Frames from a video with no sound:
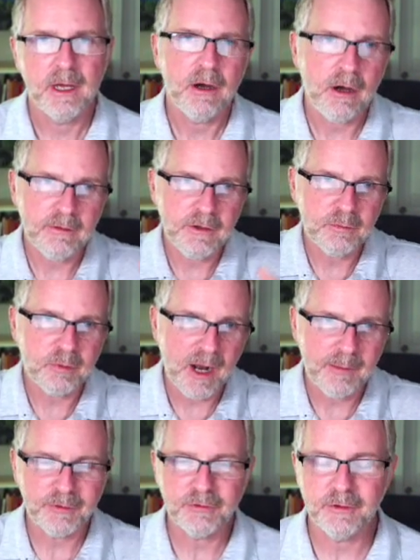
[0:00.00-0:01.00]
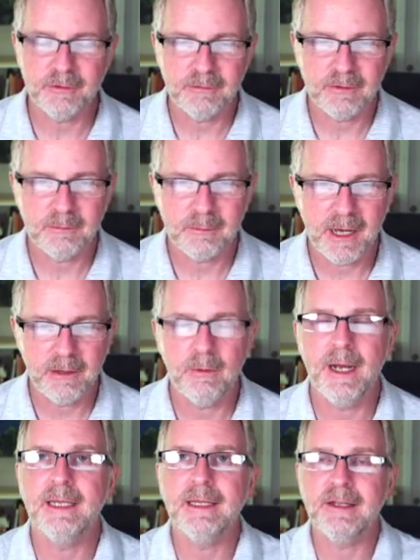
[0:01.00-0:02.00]
All these prompts are, by the
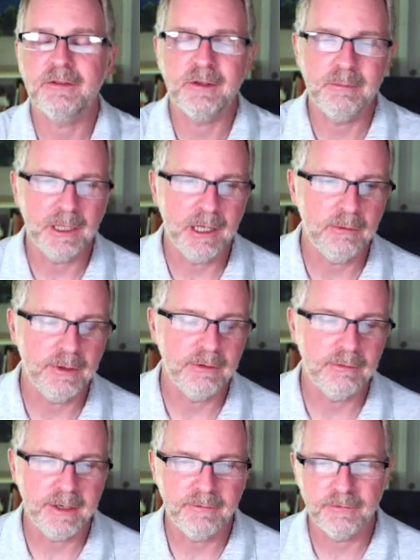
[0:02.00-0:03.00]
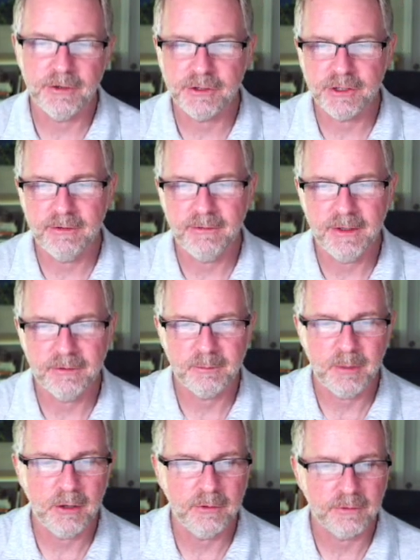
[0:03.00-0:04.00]
way, listed below in the written version of this
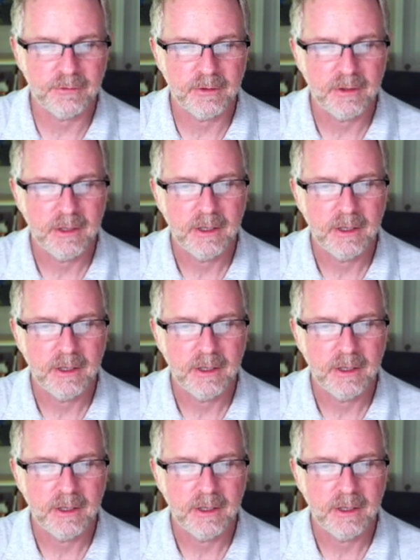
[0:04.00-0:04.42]
post.